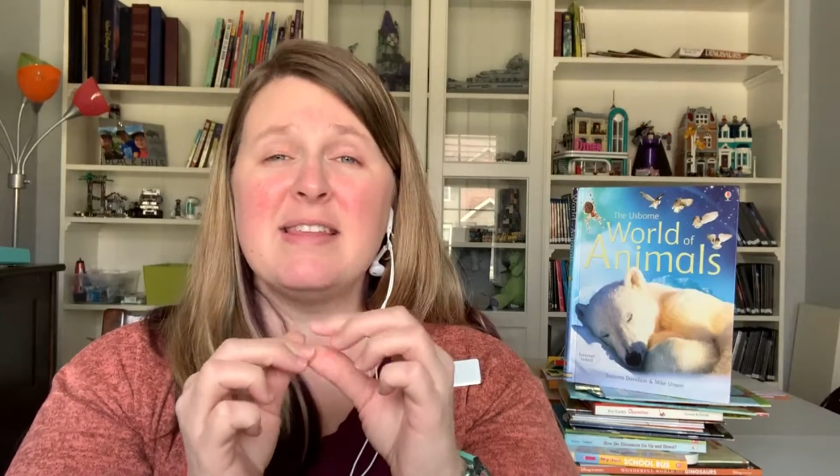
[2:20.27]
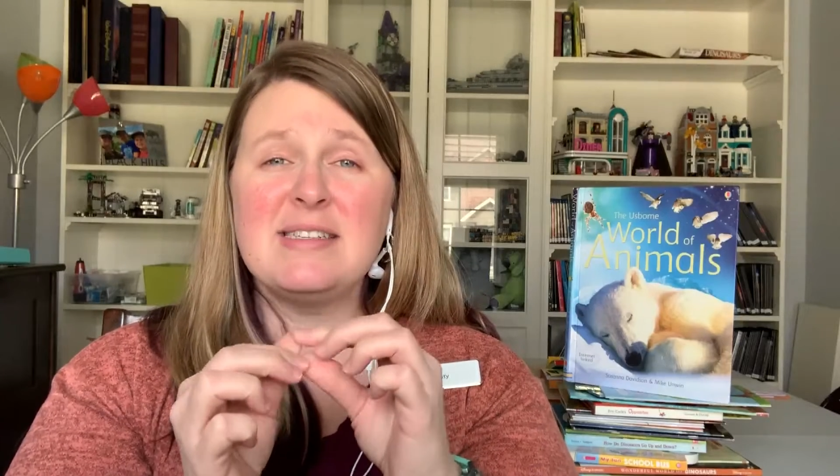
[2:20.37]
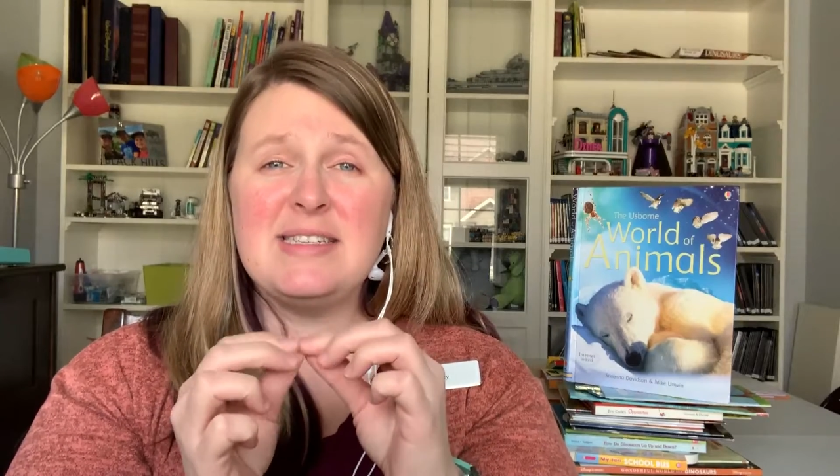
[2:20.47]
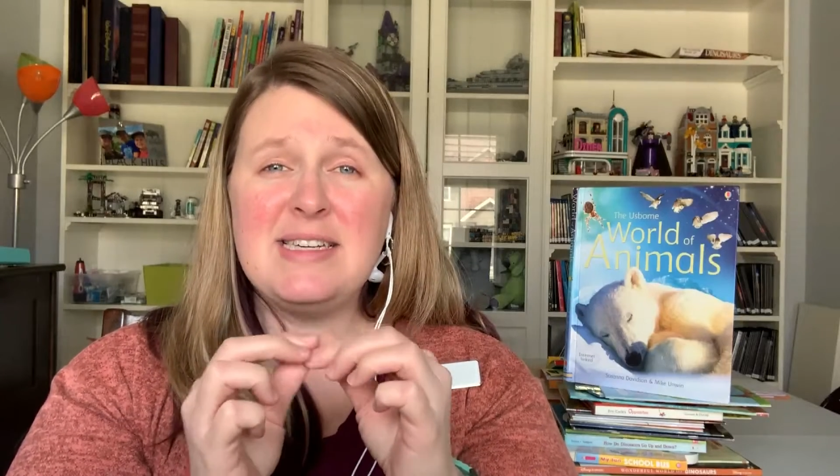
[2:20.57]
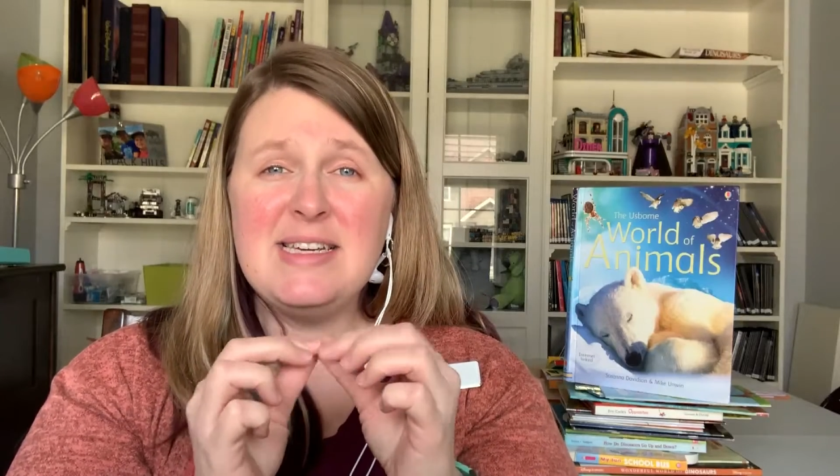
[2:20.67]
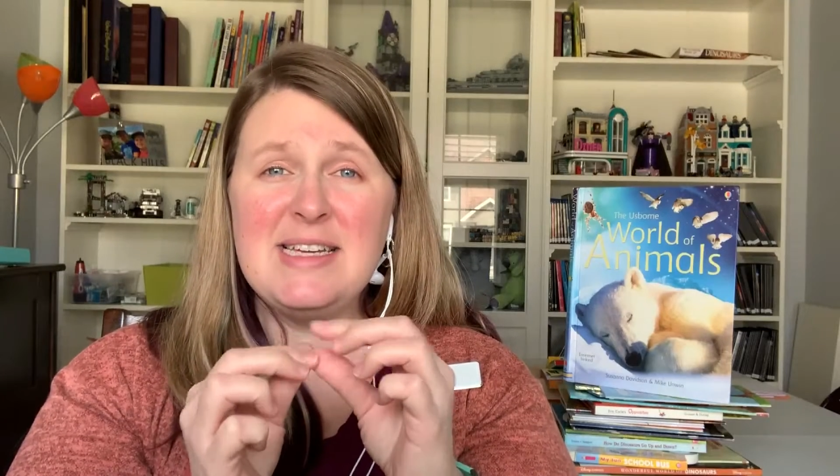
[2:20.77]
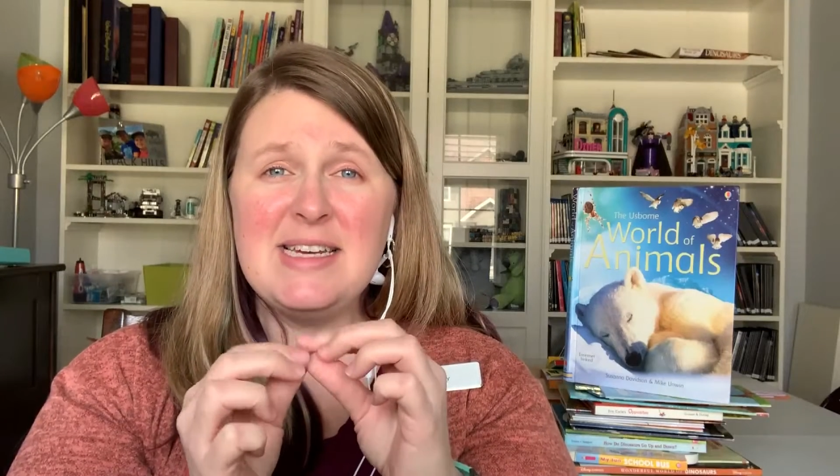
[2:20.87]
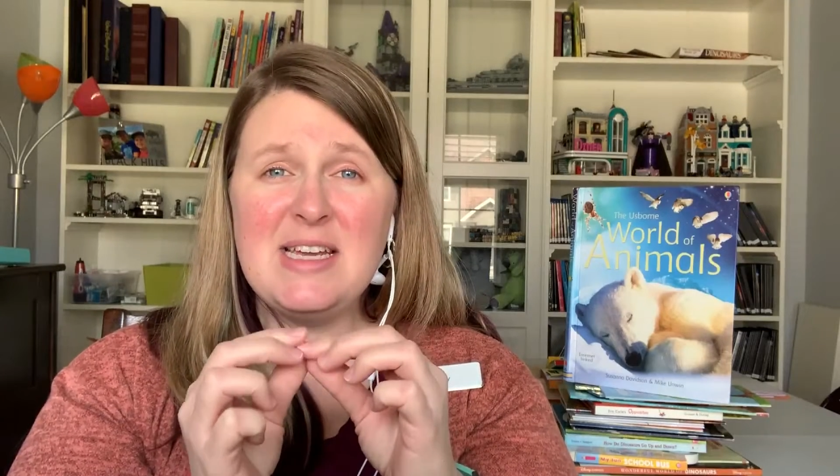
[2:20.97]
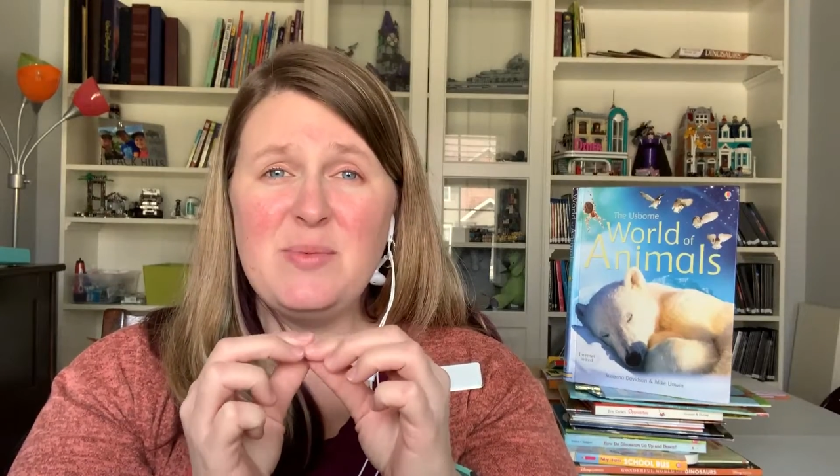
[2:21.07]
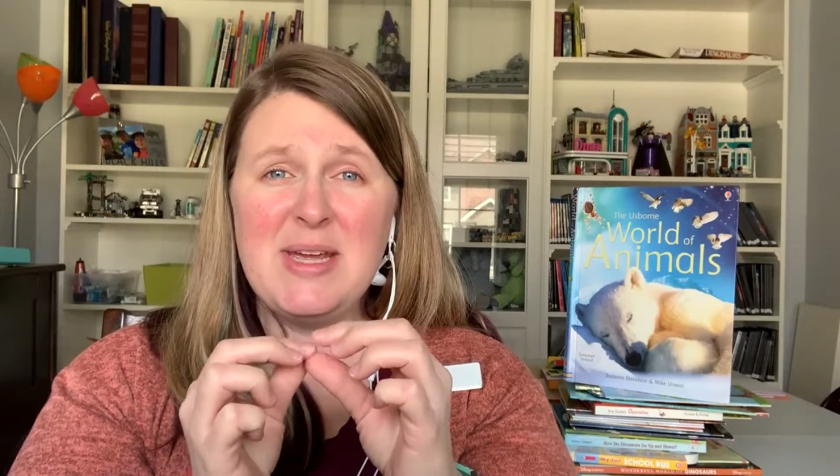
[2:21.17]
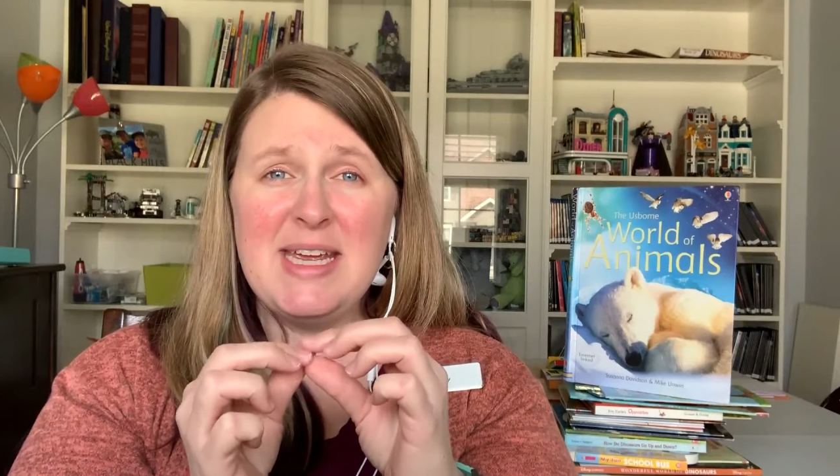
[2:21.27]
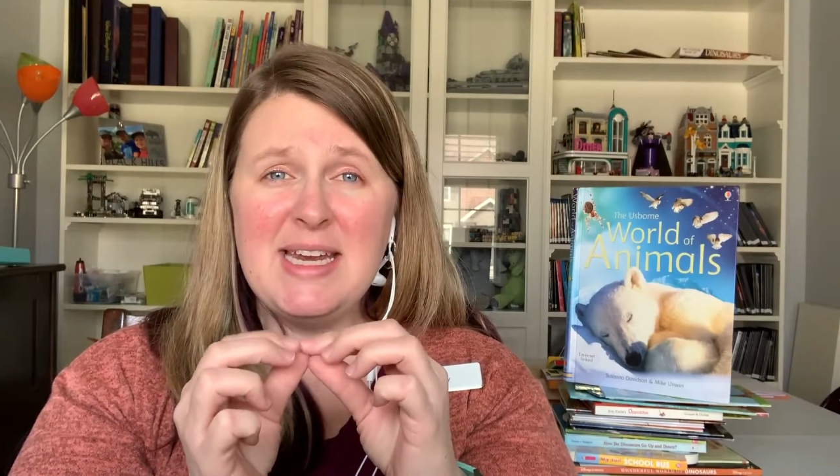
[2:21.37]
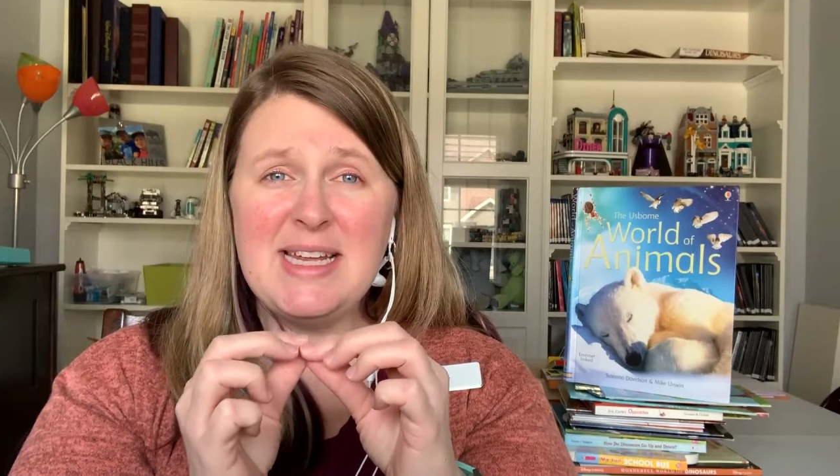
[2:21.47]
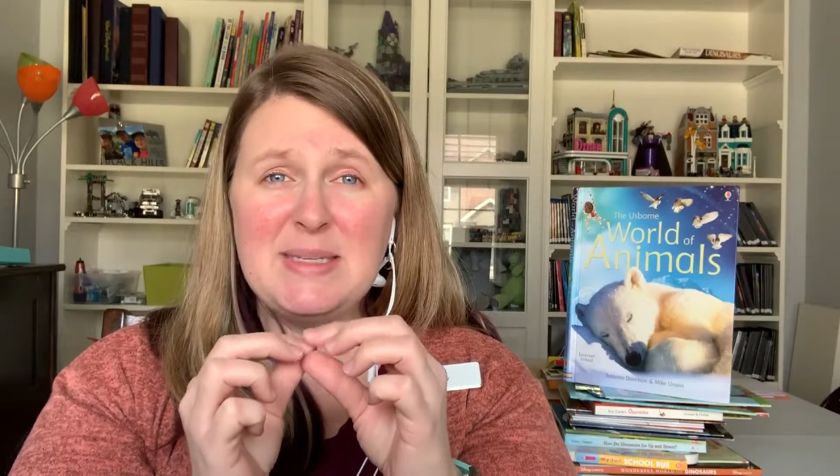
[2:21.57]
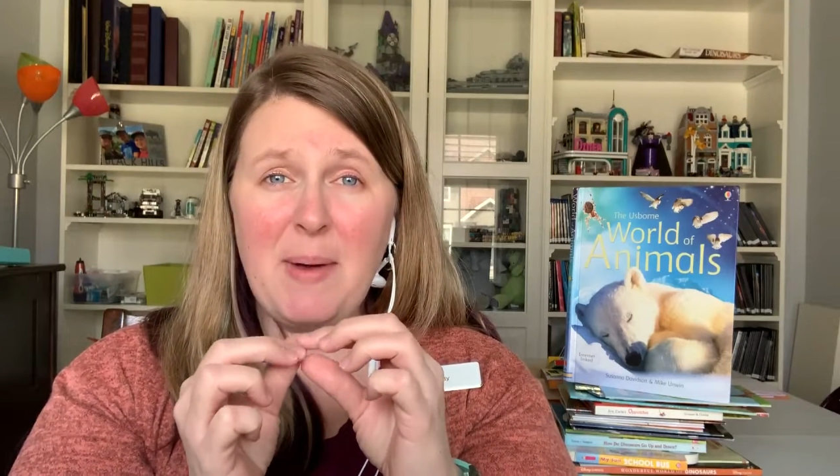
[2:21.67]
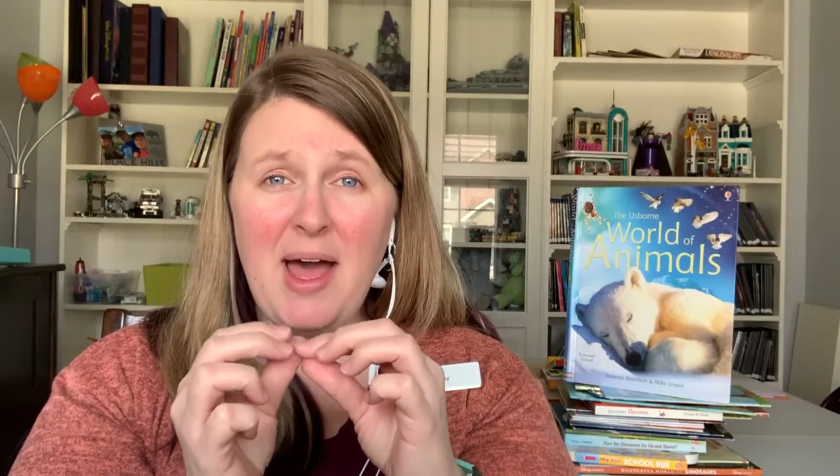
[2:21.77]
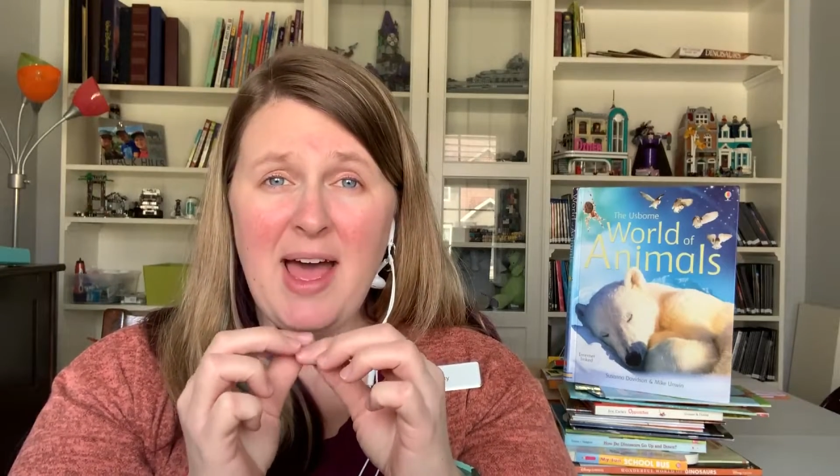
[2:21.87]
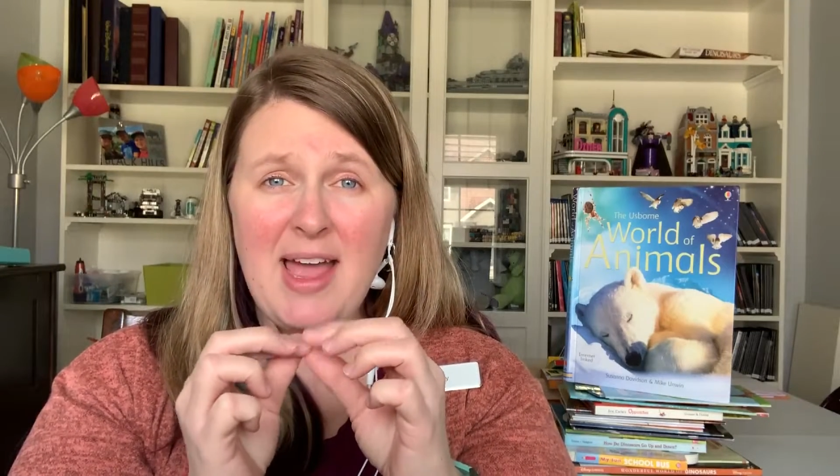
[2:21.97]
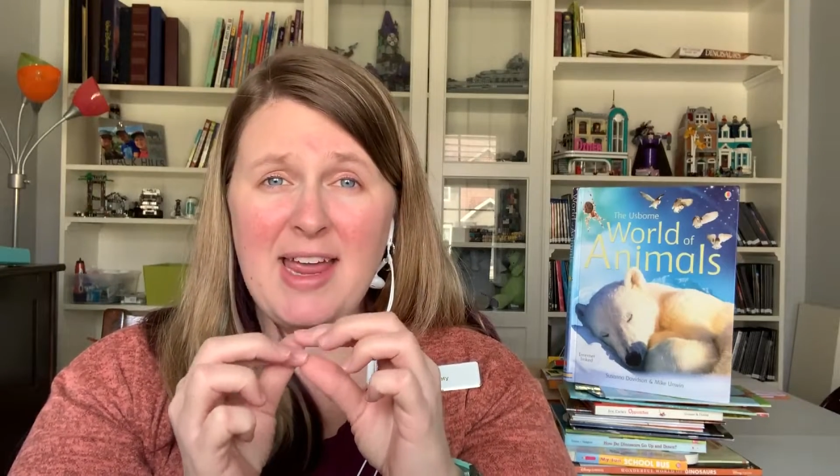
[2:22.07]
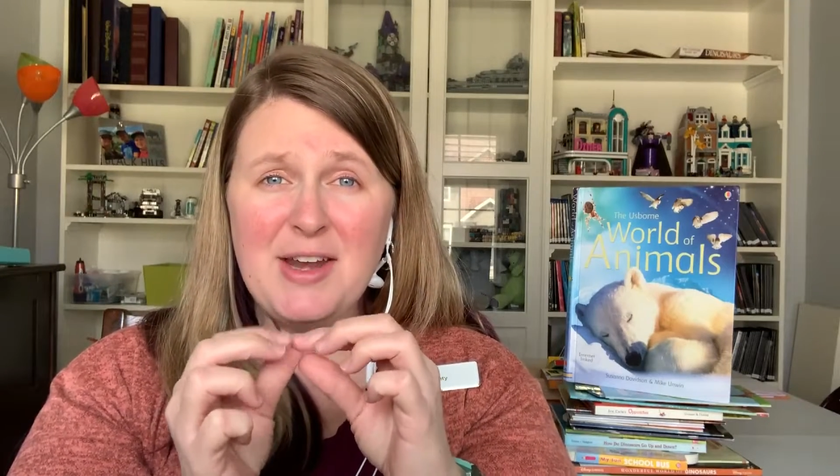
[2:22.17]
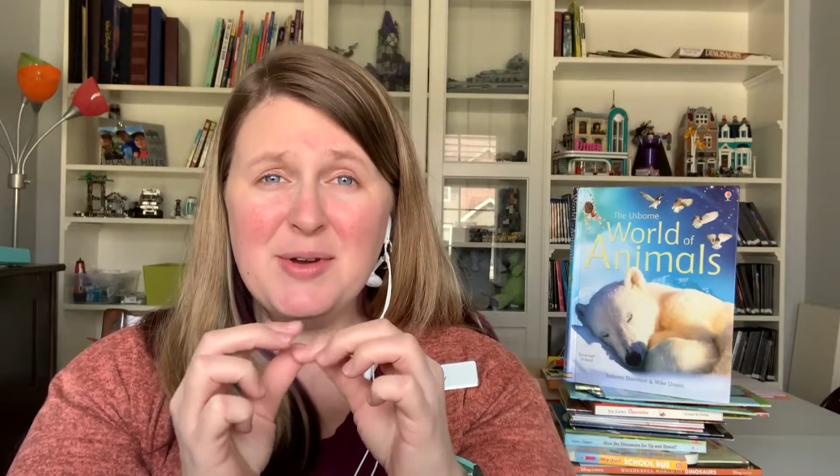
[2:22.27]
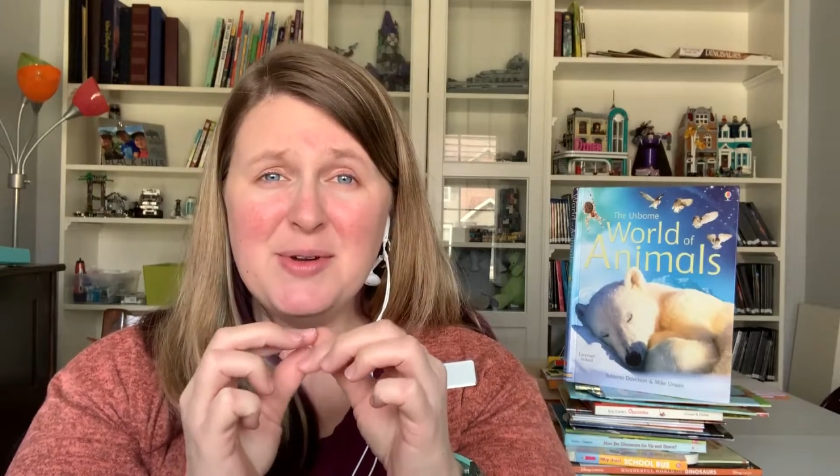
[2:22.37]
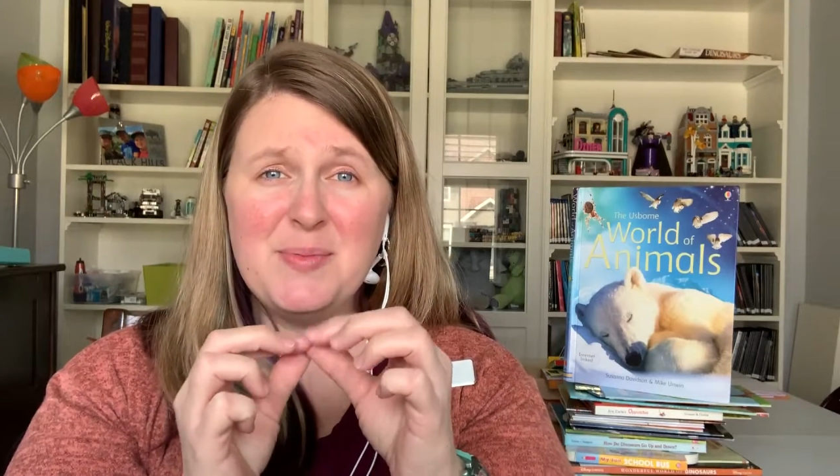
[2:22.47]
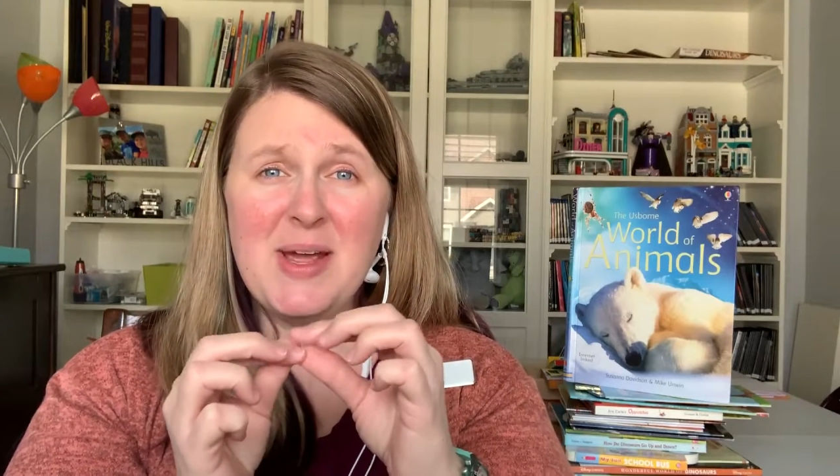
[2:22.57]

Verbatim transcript: The teeny weeny spider